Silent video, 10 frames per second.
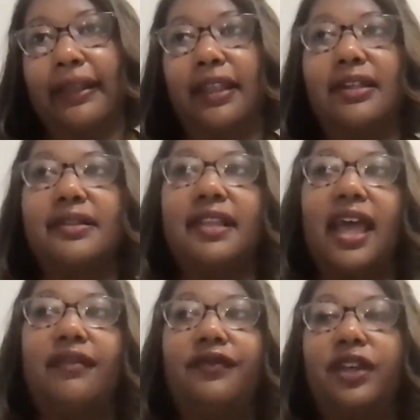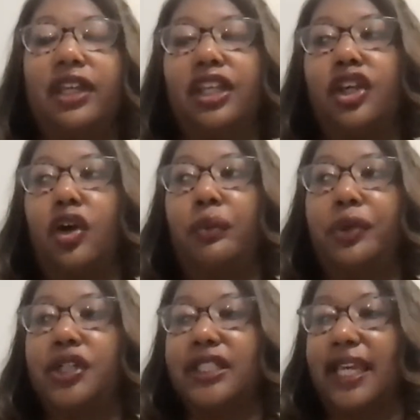Is that video
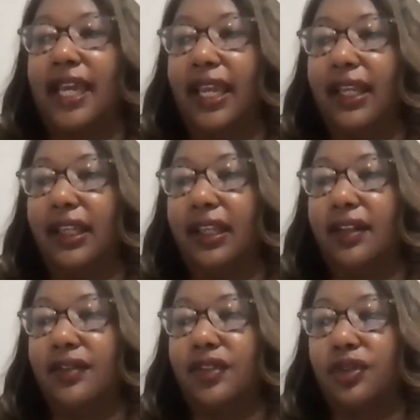pertaining